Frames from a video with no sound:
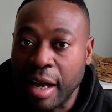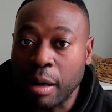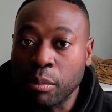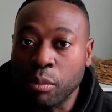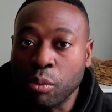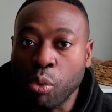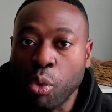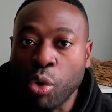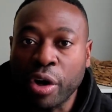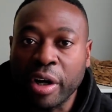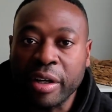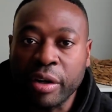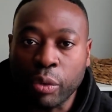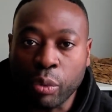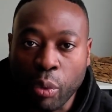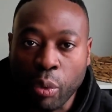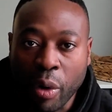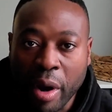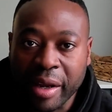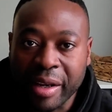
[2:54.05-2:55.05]
I'm walking
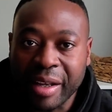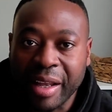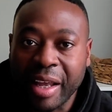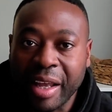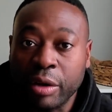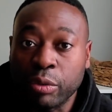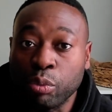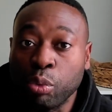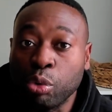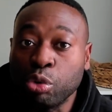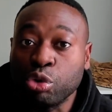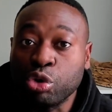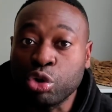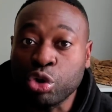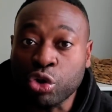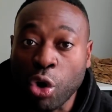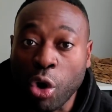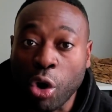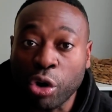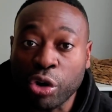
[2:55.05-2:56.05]
away and we'll
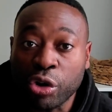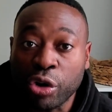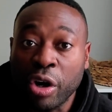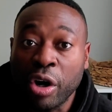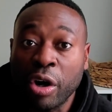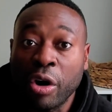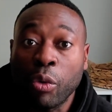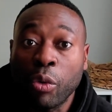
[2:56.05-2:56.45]
talk